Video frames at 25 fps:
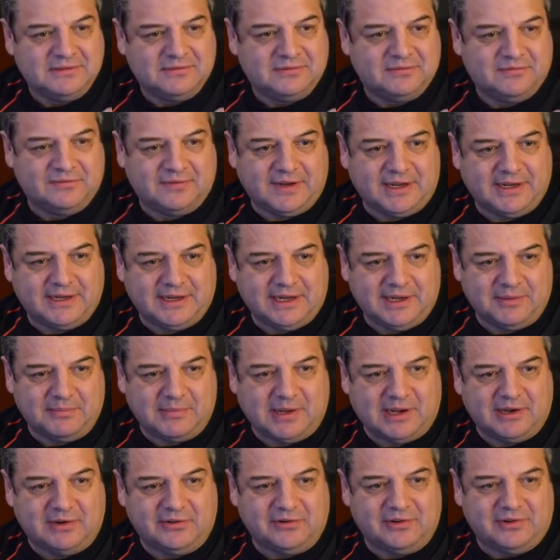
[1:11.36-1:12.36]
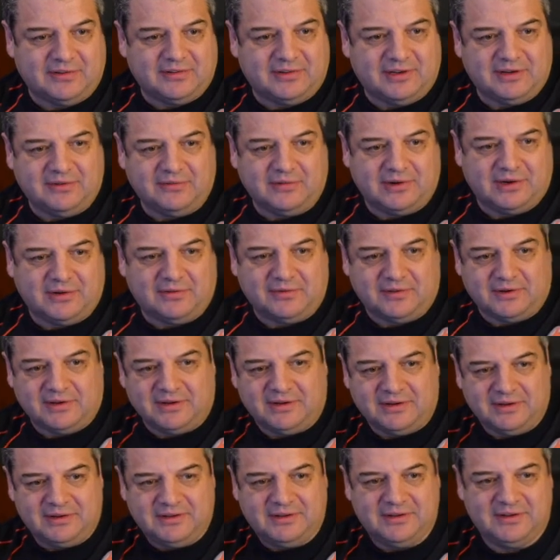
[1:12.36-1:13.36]
fake email address in,
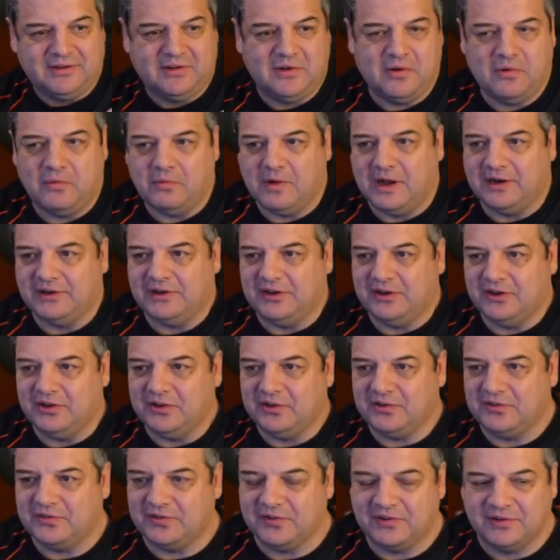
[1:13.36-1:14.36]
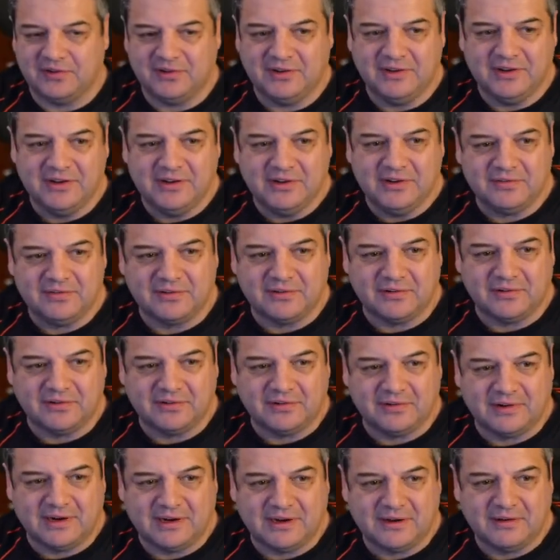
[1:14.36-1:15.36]
whatever one you use
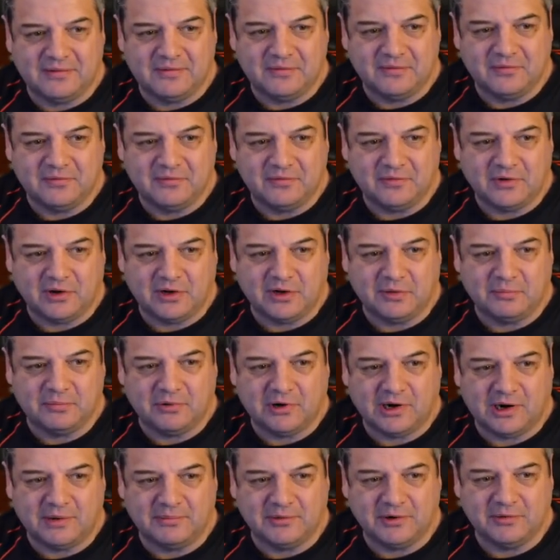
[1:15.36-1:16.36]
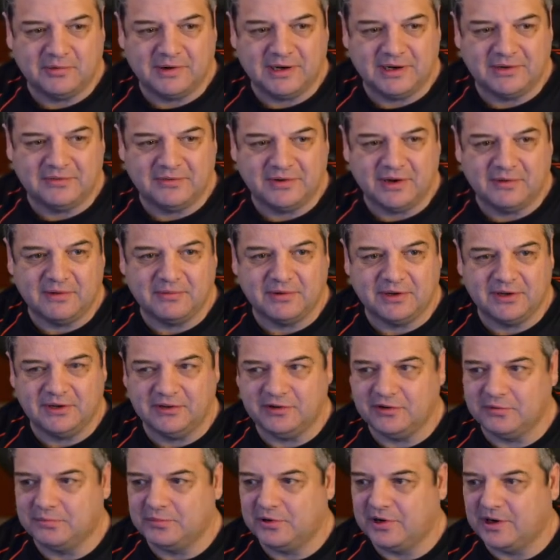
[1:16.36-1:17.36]
for not your primary one, if you don't want to
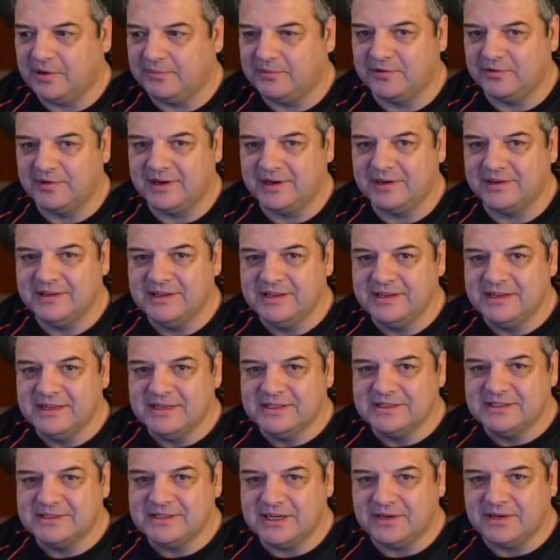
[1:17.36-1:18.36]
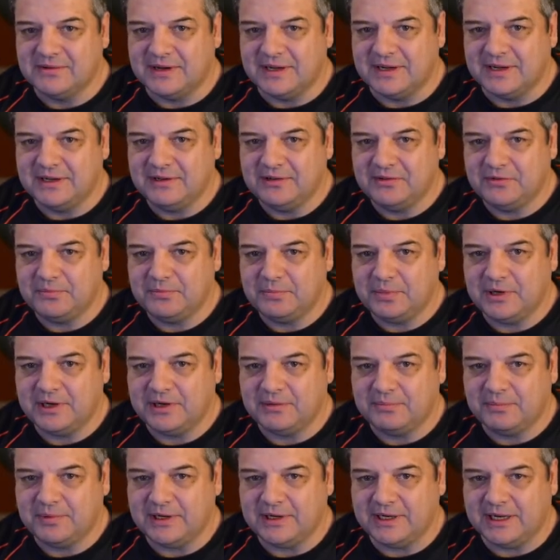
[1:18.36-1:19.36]
use your primary one. So anyway, it's
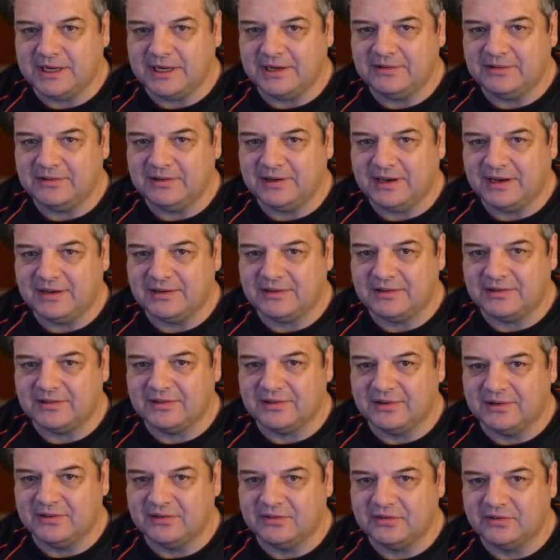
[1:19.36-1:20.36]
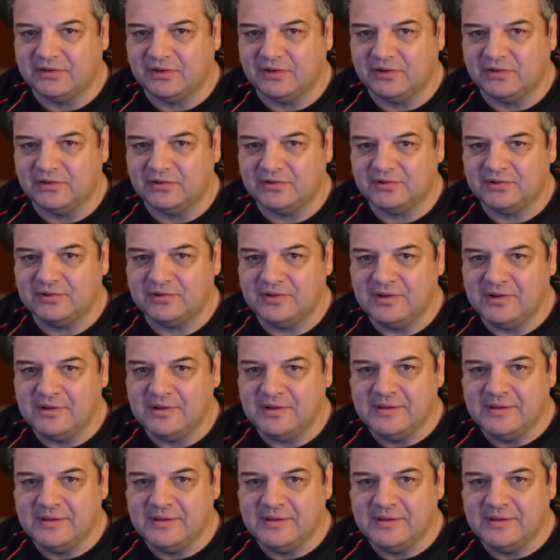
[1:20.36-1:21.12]
pretty easy. That just installs.